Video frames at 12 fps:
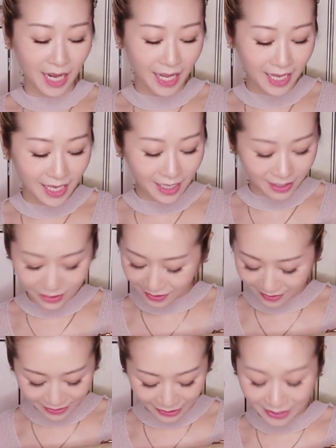I
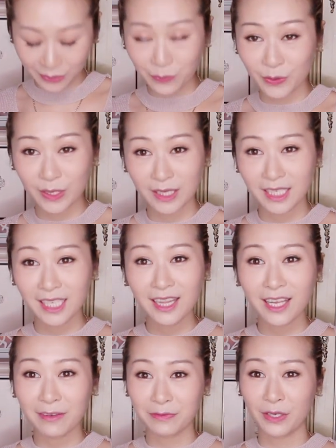just really
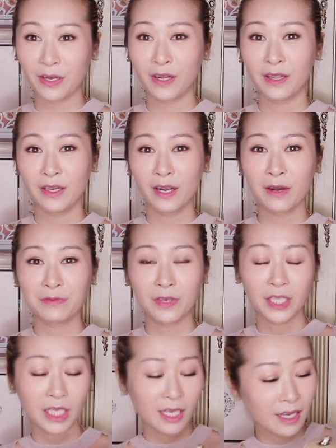love the color of
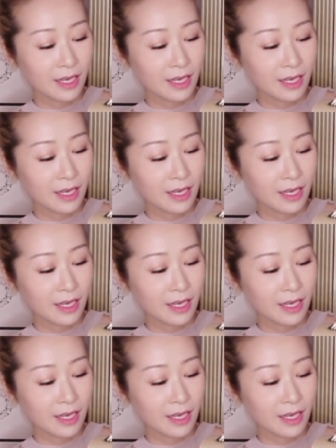it.